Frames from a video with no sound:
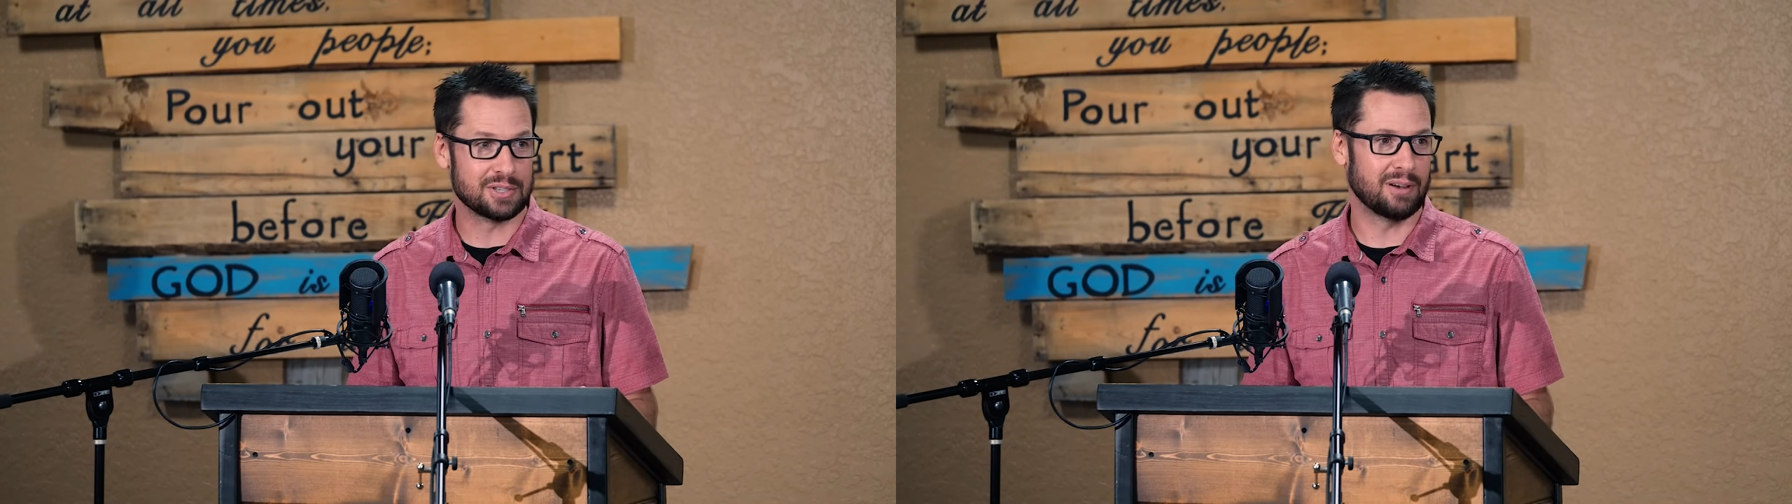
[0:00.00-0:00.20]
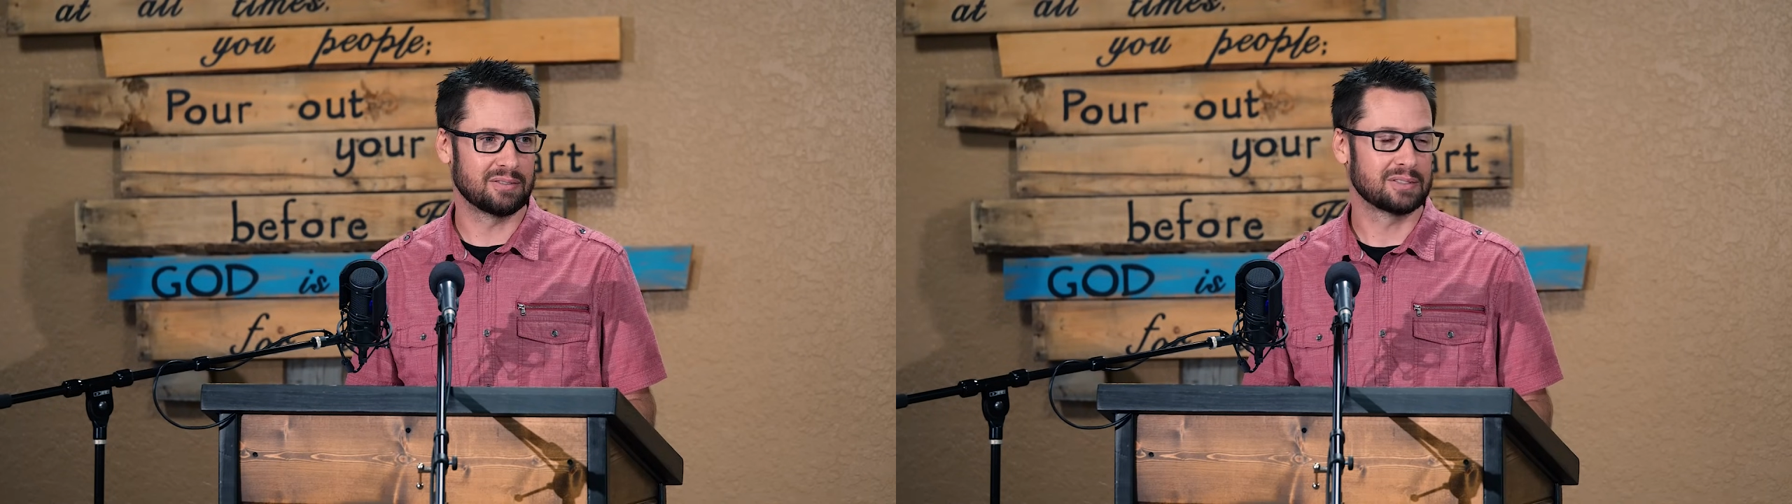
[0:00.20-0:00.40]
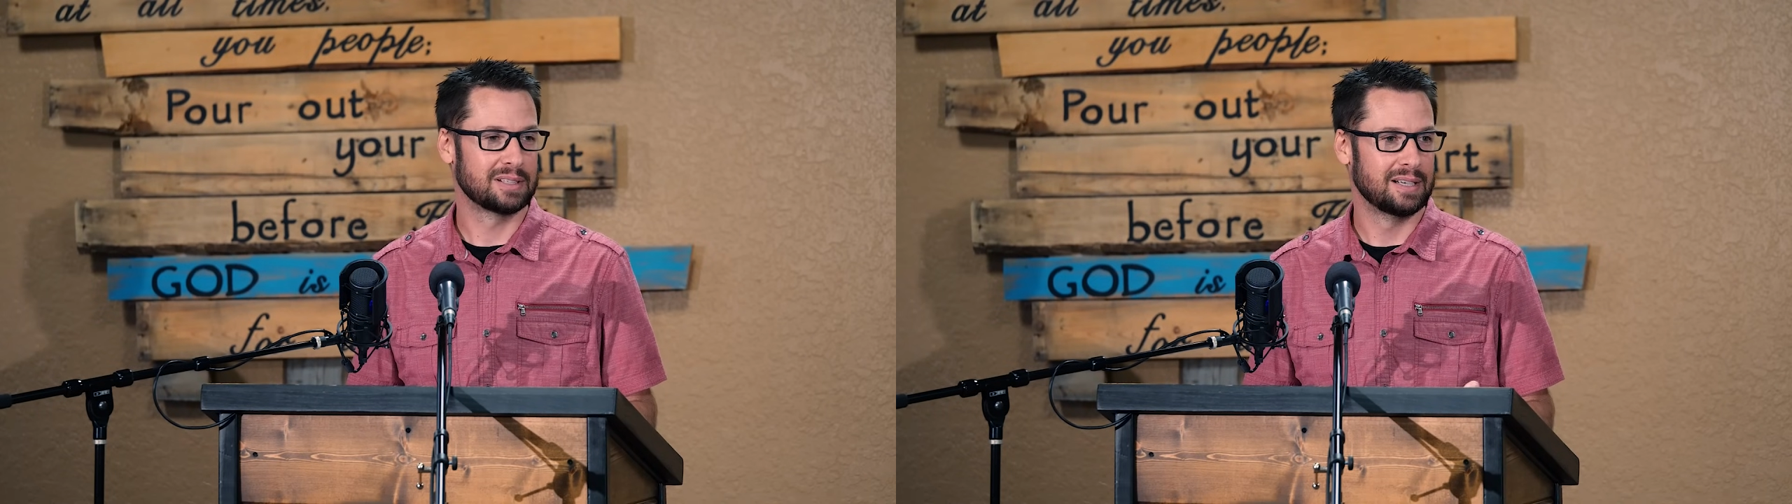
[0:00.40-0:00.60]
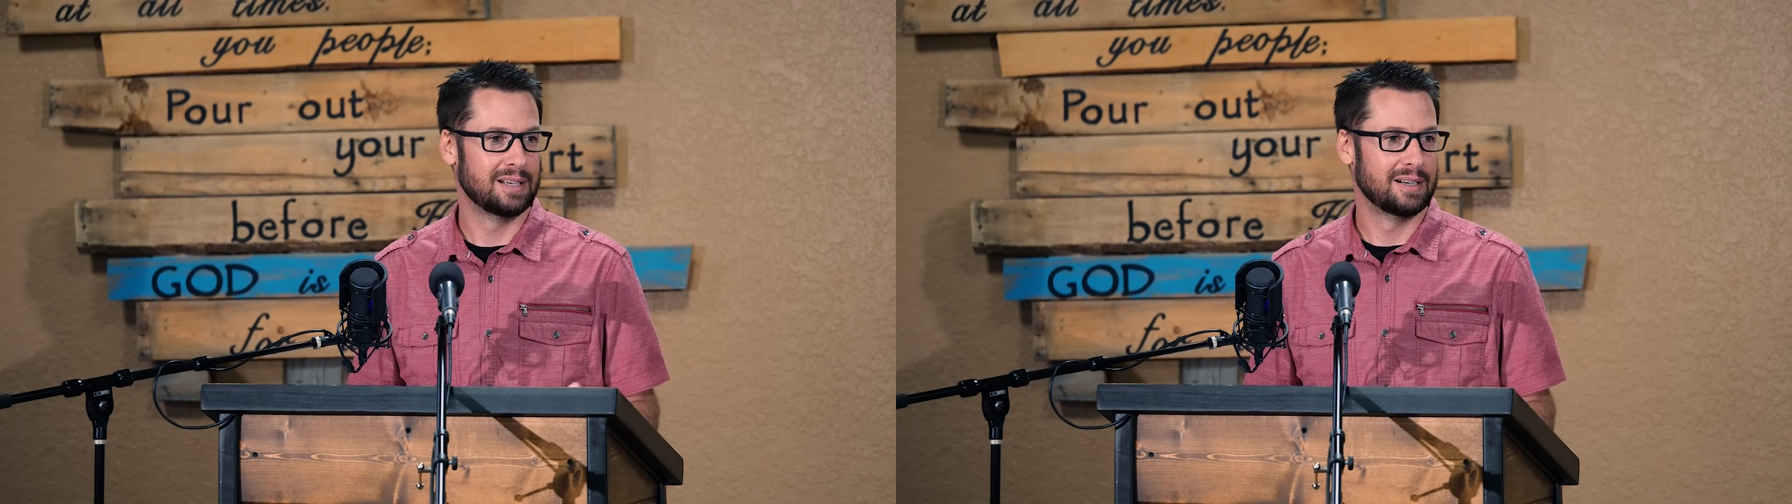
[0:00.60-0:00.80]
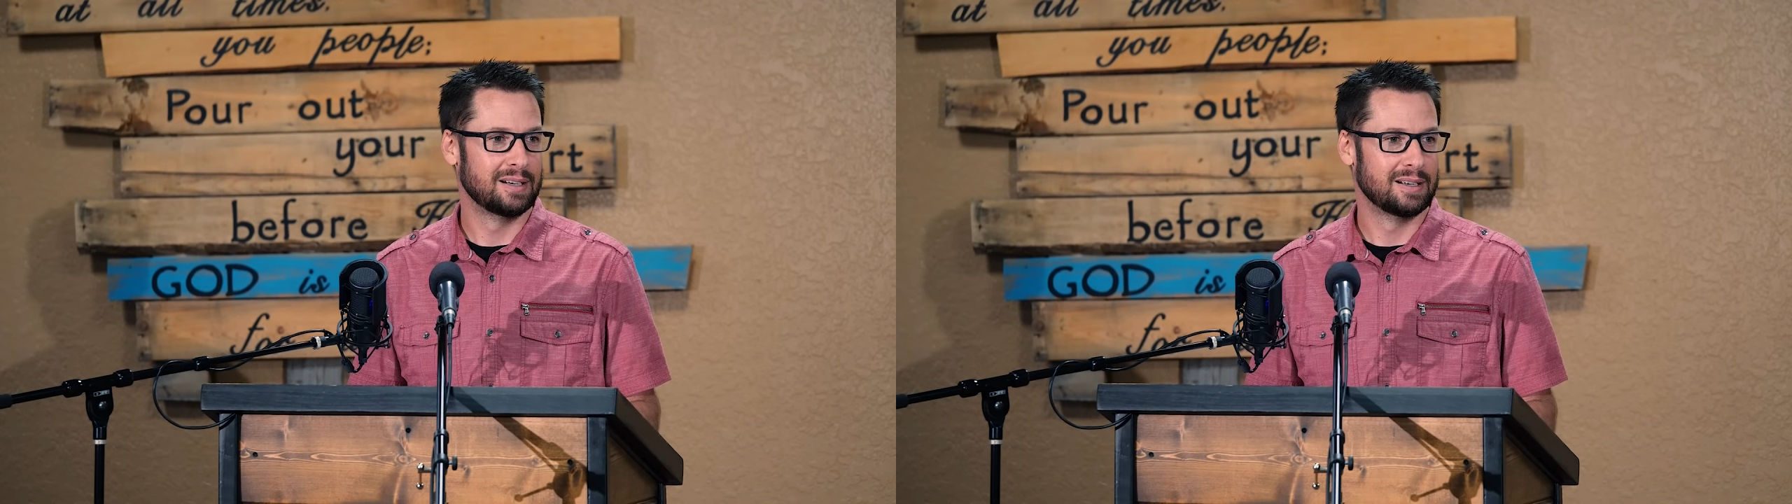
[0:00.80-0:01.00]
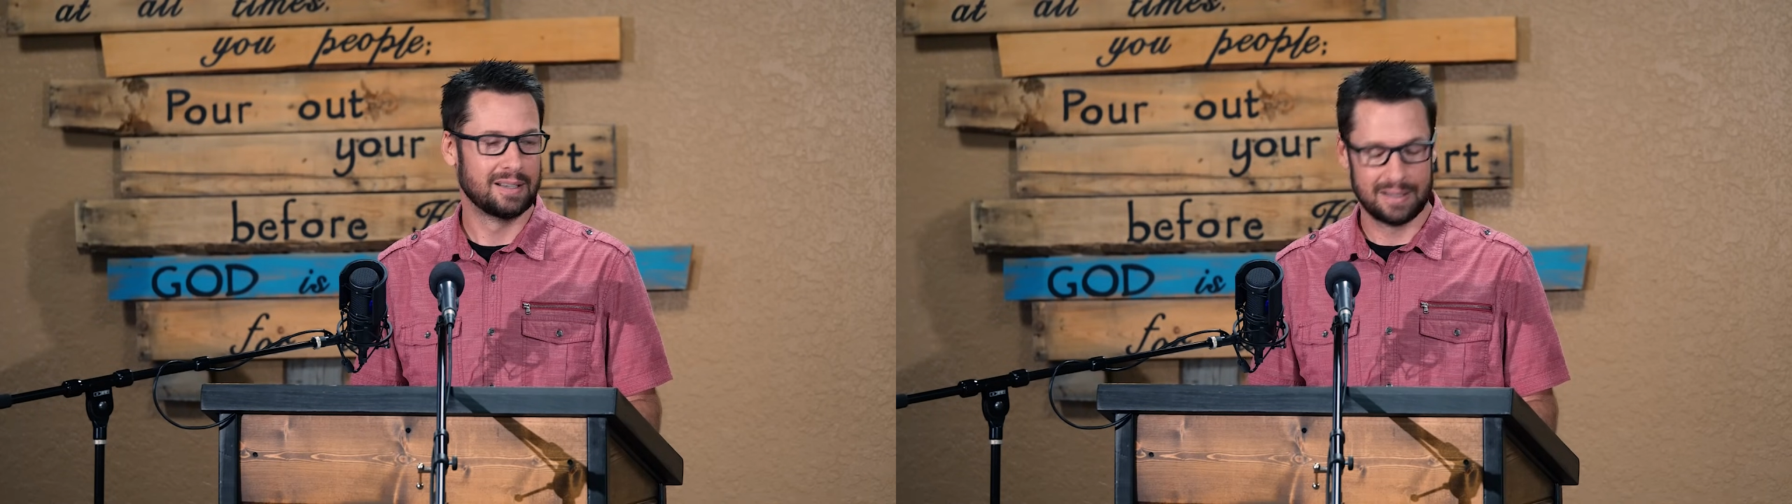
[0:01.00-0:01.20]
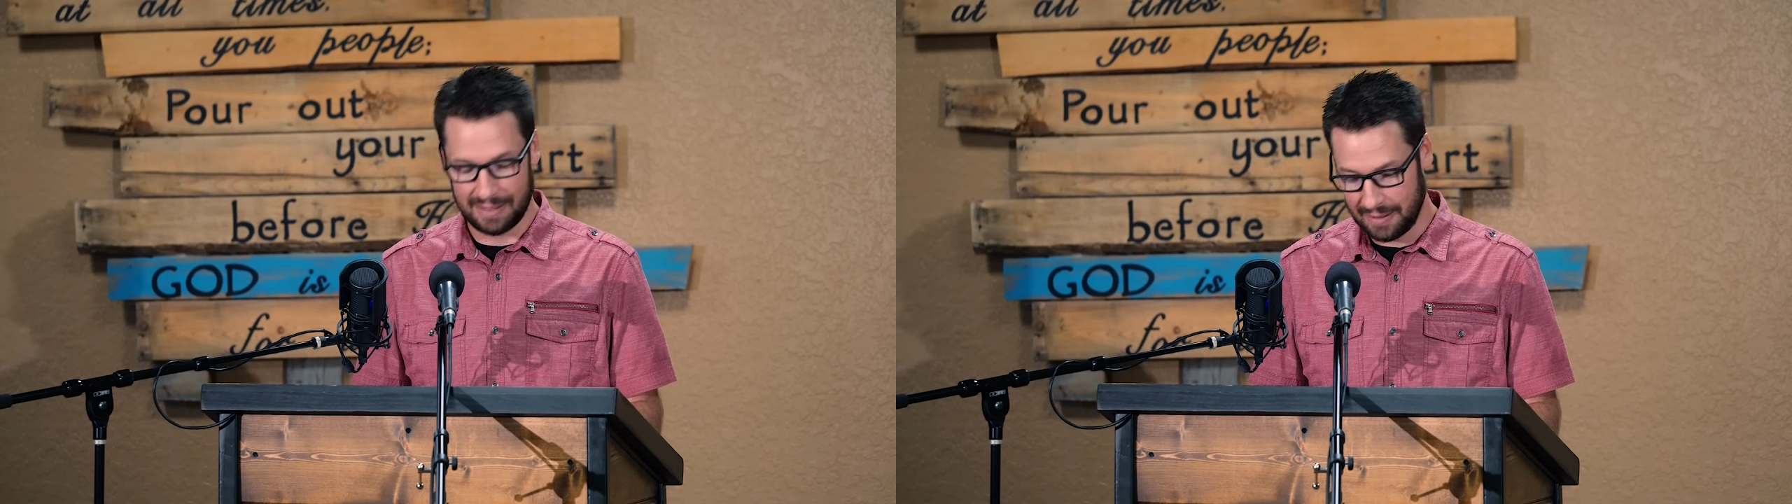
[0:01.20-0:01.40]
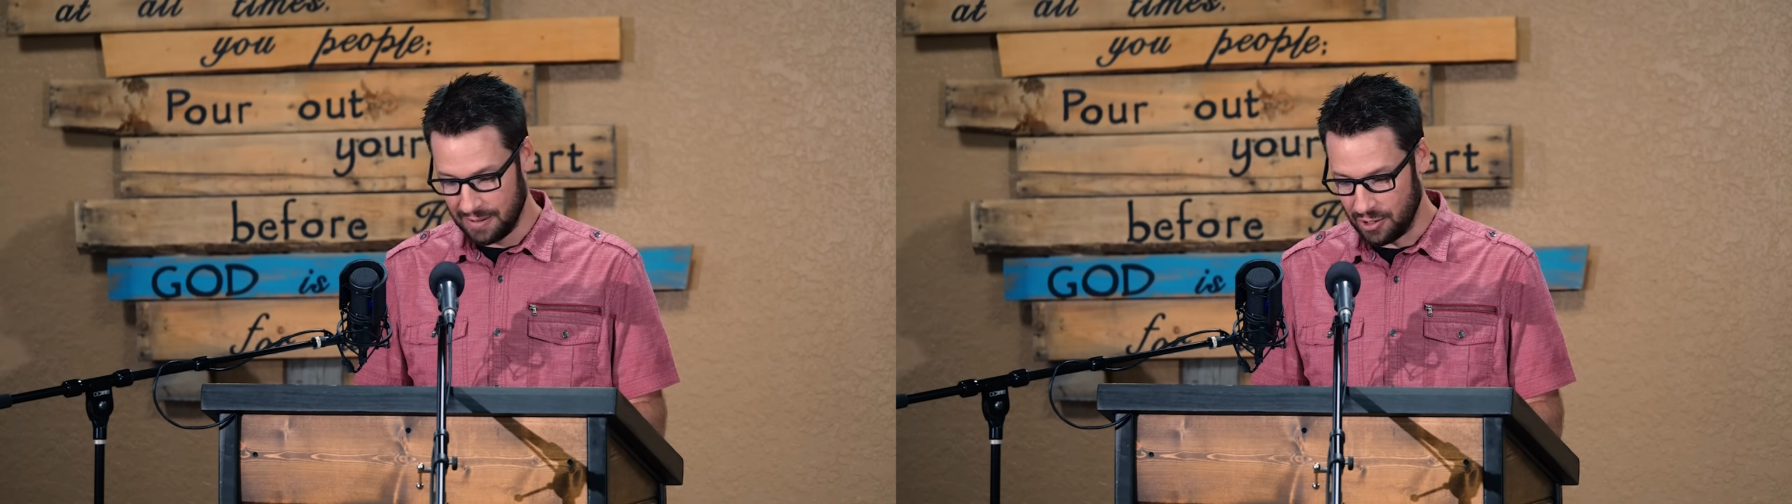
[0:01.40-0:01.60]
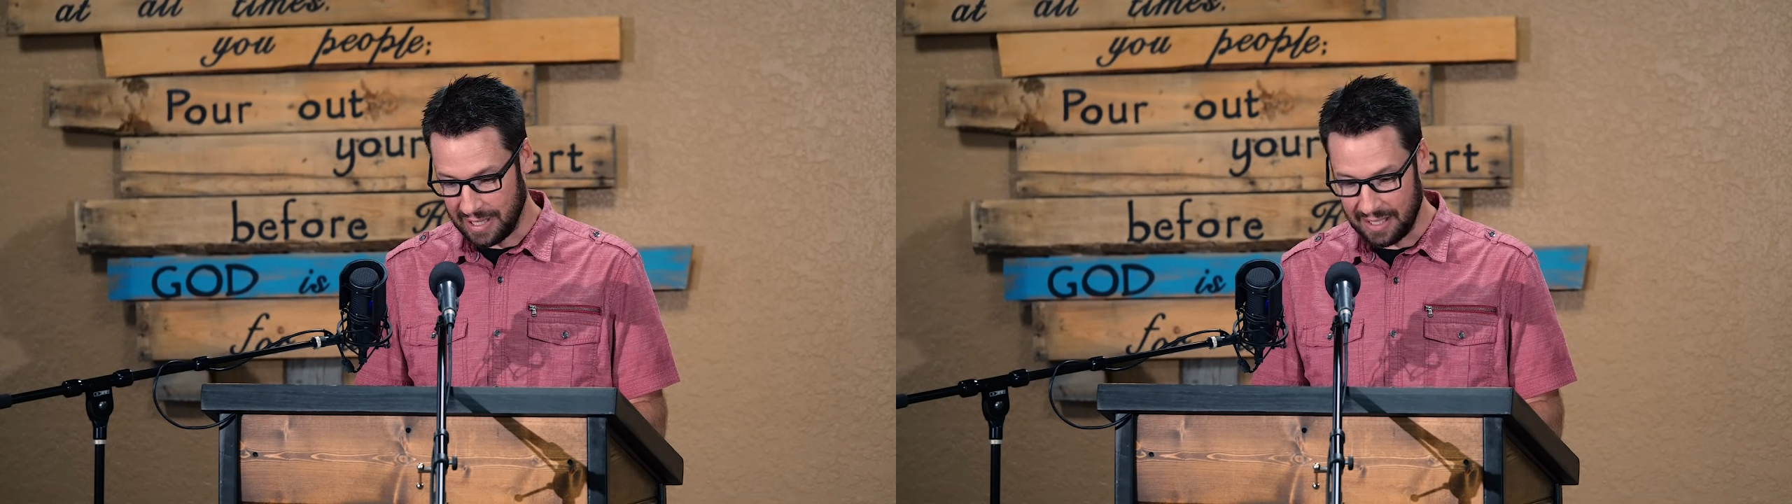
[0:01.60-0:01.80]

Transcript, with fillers: yourself. You're